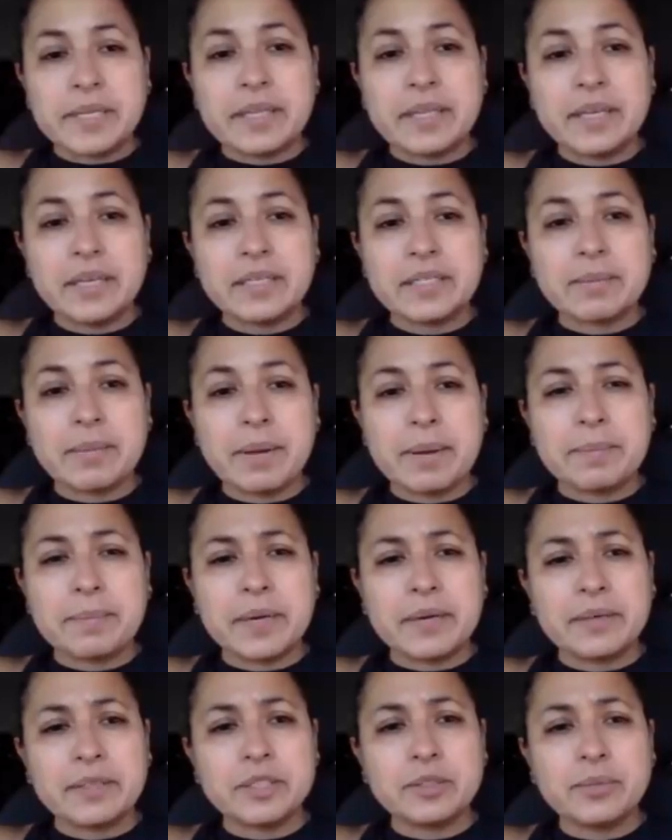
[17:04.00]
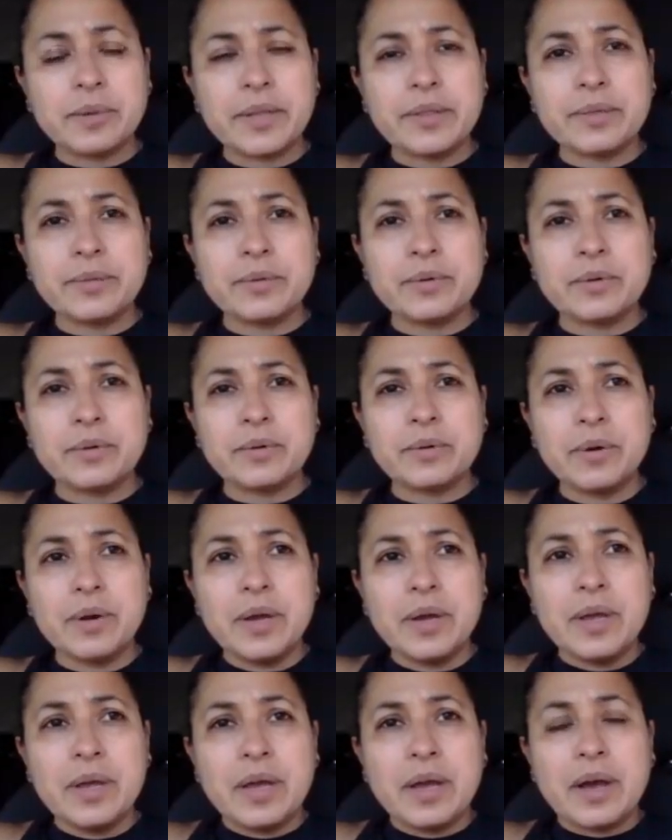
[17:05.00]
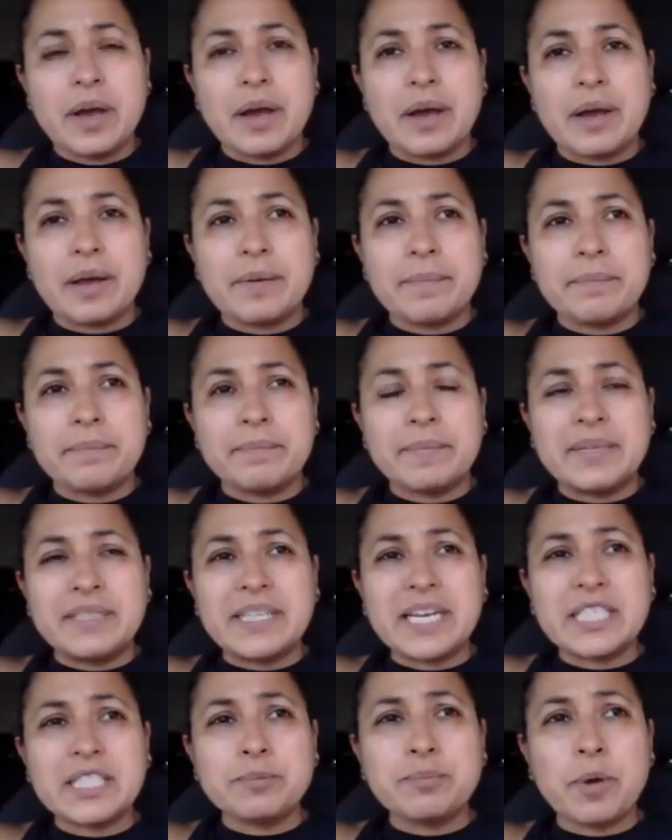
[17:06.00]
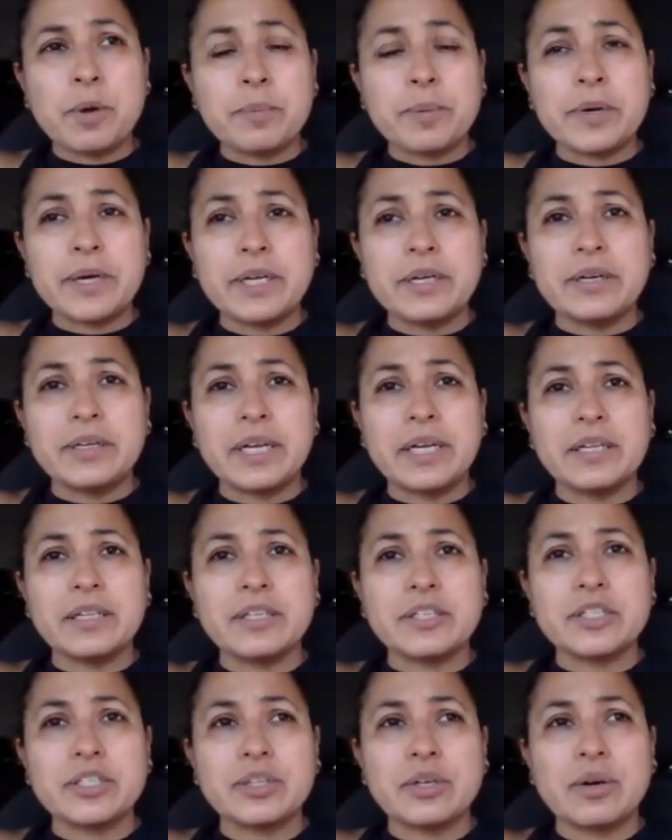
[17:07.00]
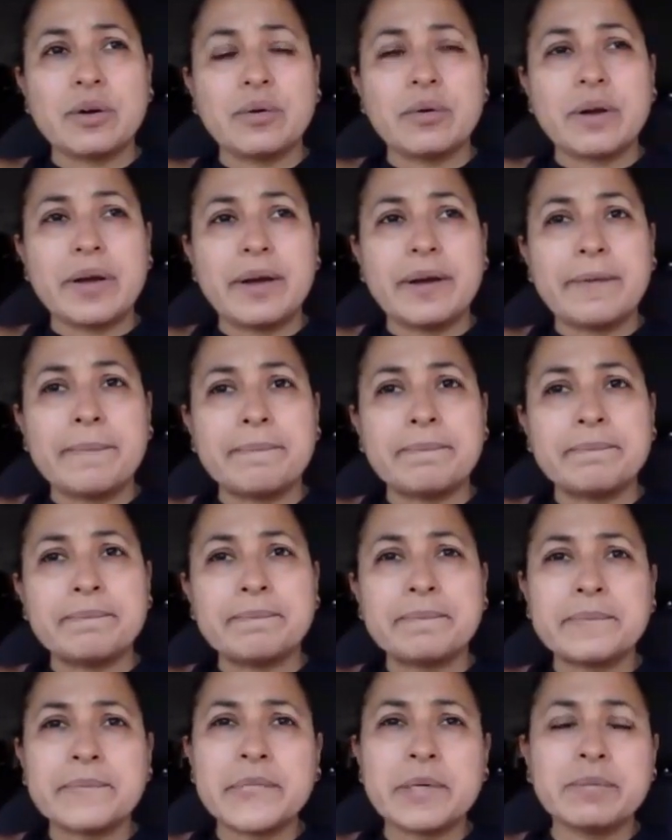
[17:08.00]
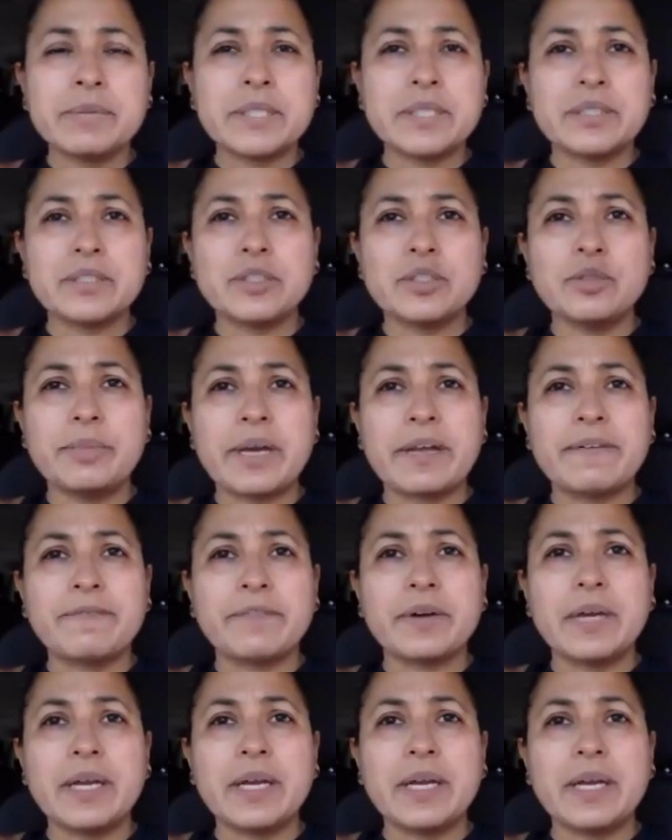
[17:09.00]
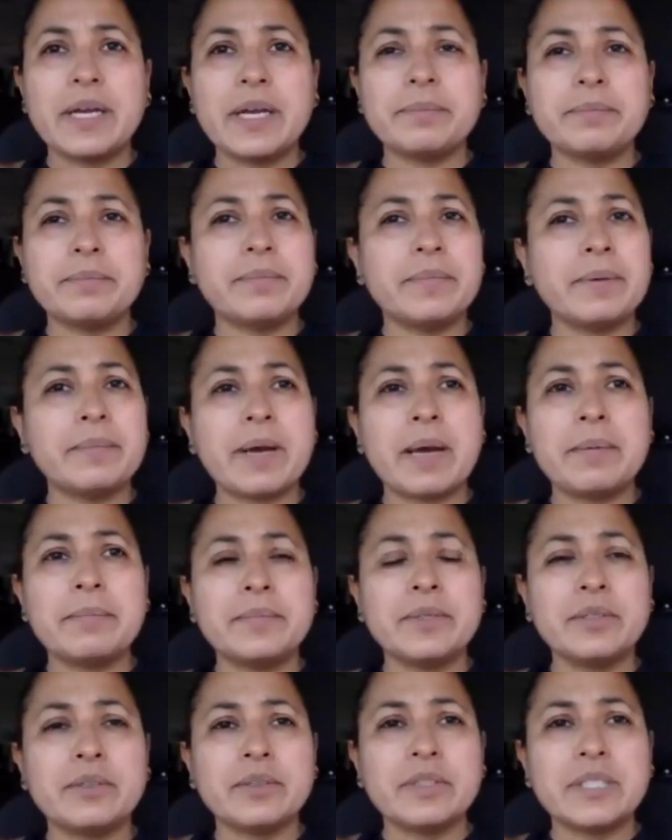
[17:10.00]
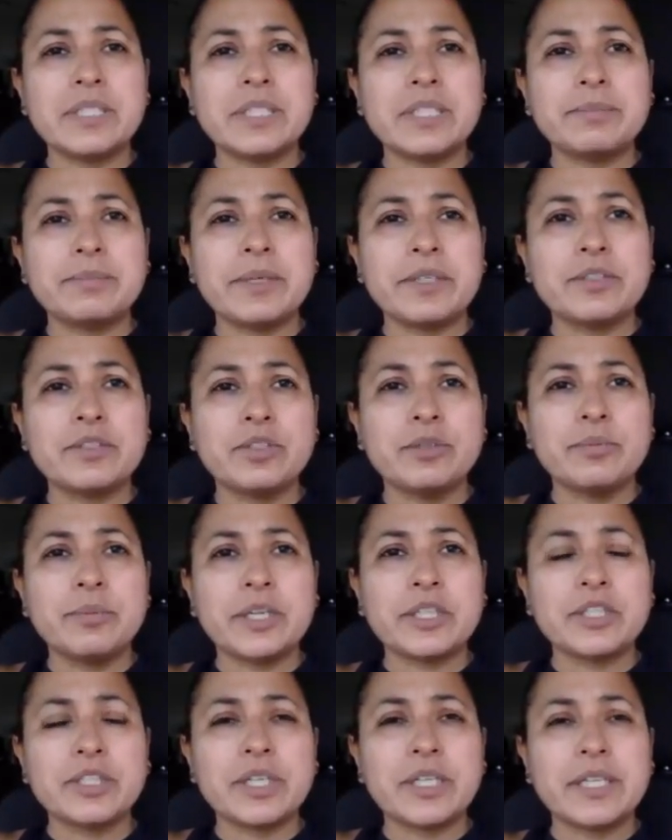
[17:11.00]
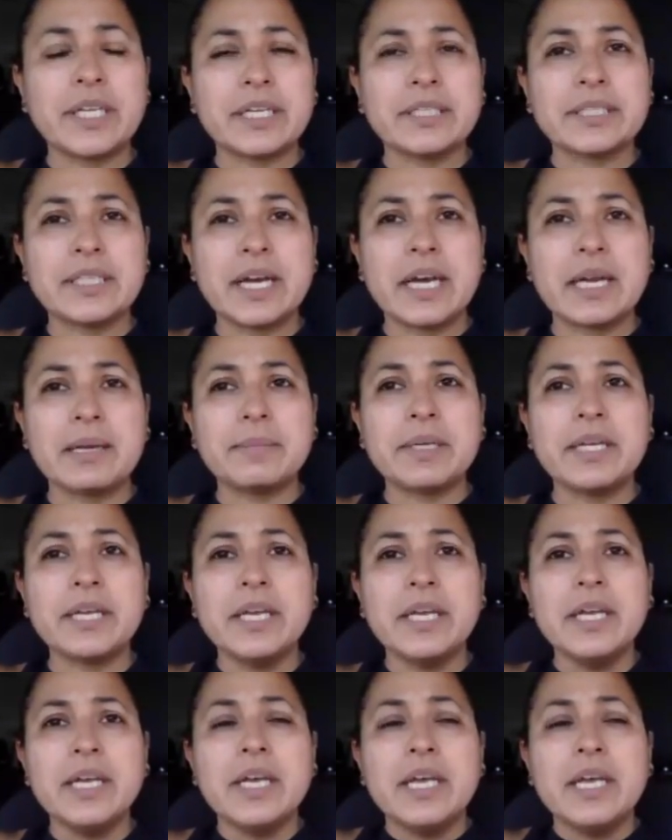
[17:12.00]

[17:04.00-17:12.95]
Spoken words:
things that my parents went through. My dad spoke pretty good English, so it wasn't too bad for him, but my mom, didn't speak too much at that time. And